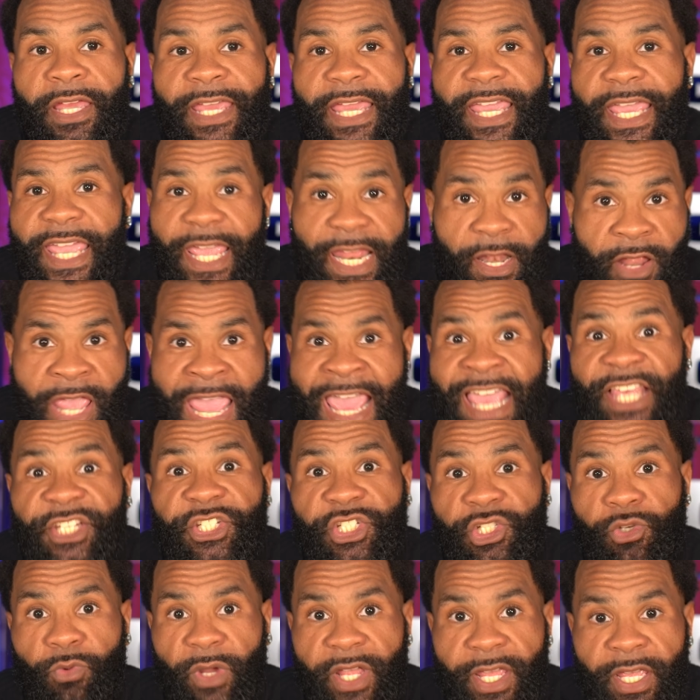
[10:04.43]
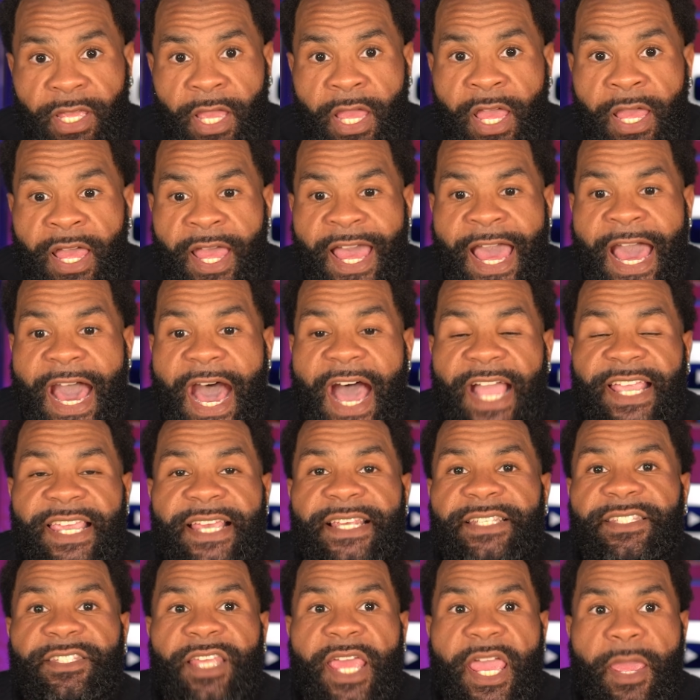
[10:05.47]
in history
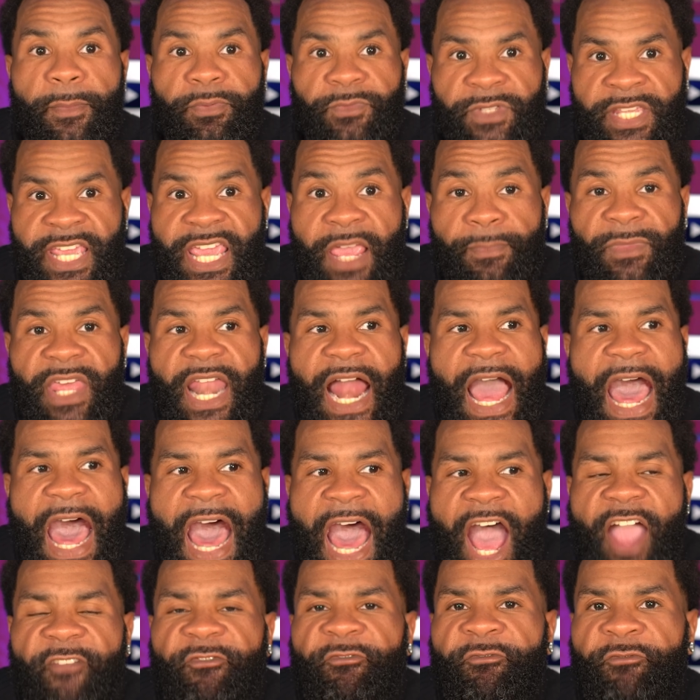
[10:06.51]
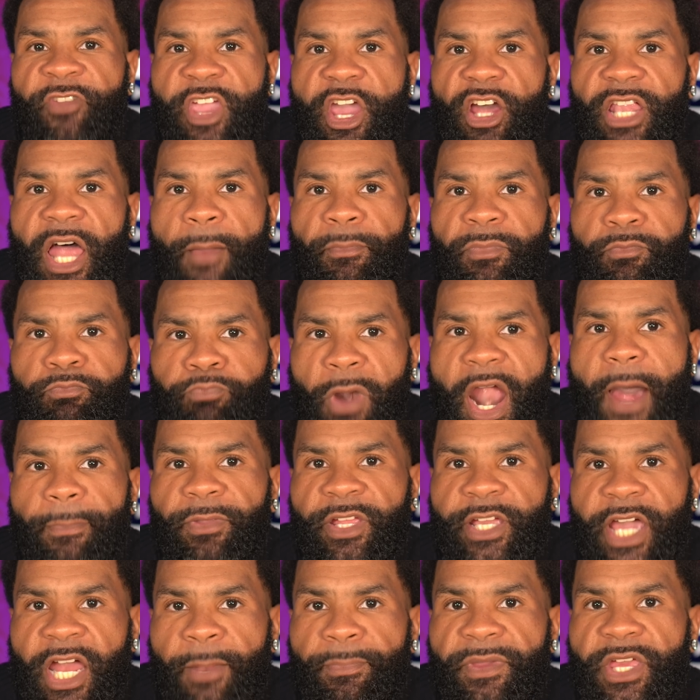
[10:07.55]
against a team that I feel I'm probably
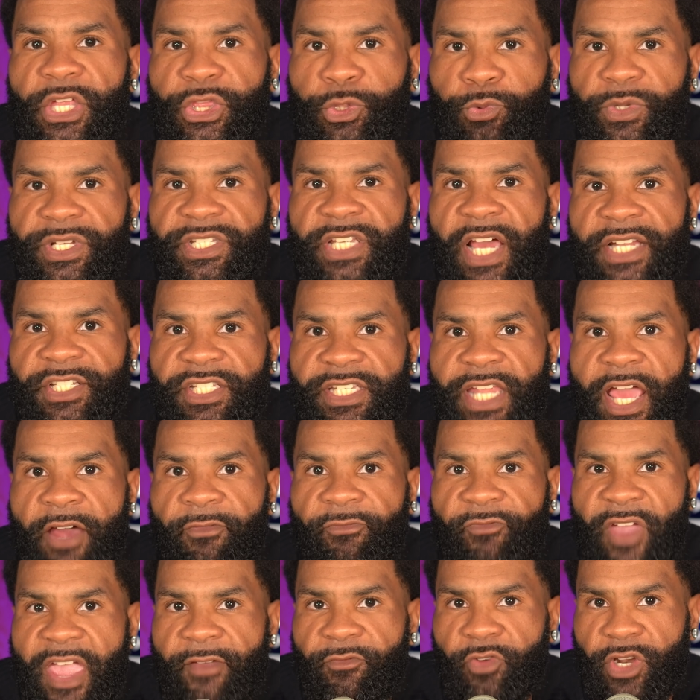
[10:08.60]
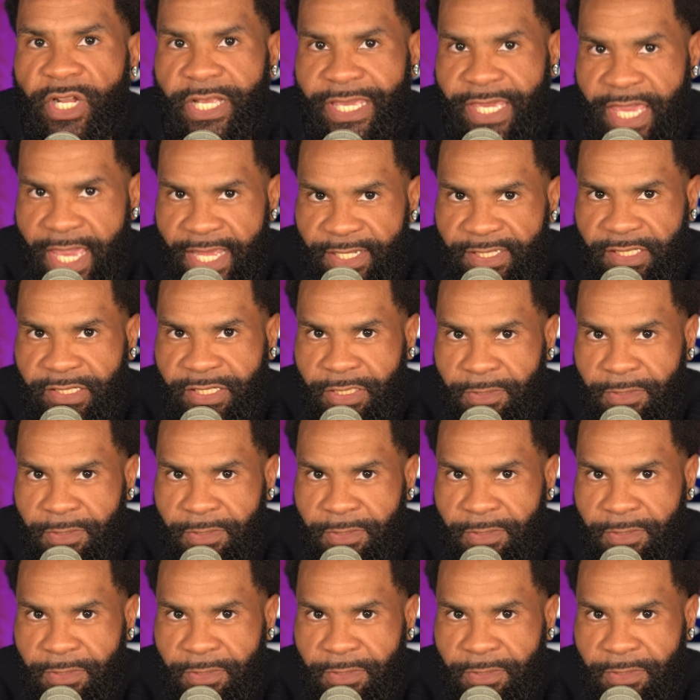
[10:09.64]
going to be a 3-touchdown favorite against.